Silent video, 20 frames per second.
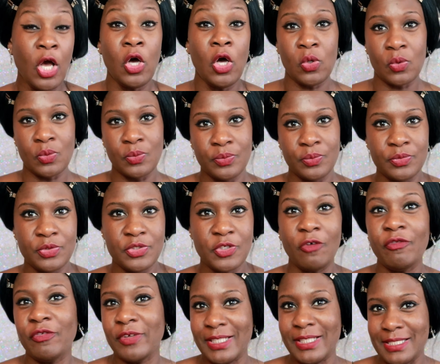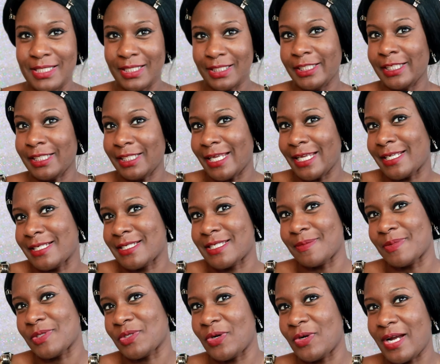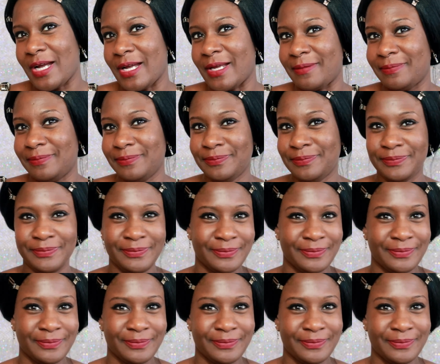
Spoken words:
Oh, don't forget to click like and subscribe.